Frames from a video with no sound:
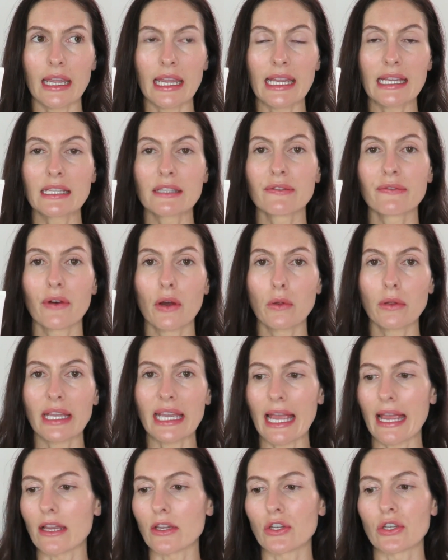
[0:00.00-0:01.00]

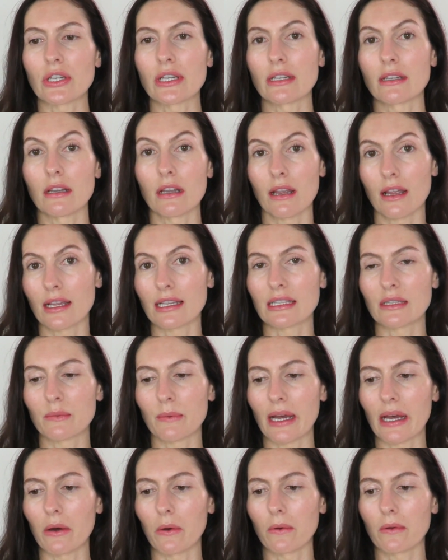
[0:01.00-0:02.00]
exfoliation as
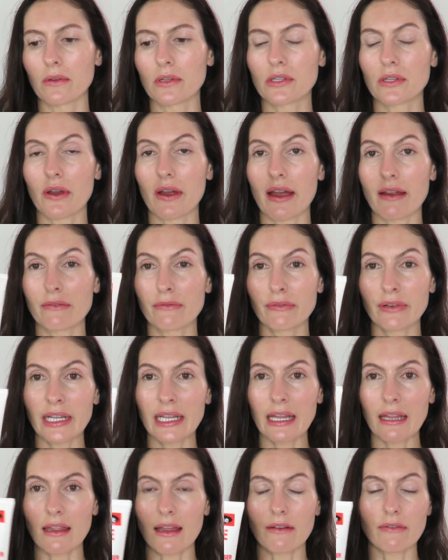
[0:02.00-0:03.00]
well. So I
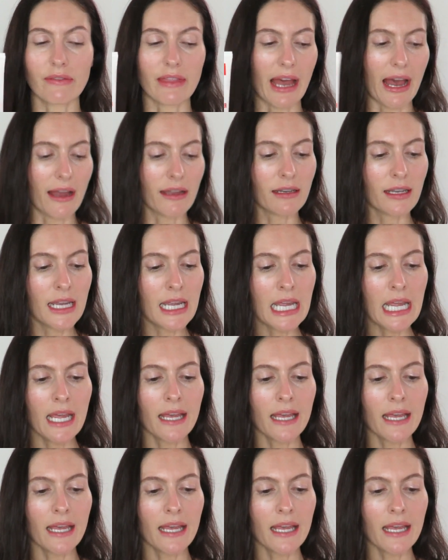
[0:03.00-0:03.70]
really love that.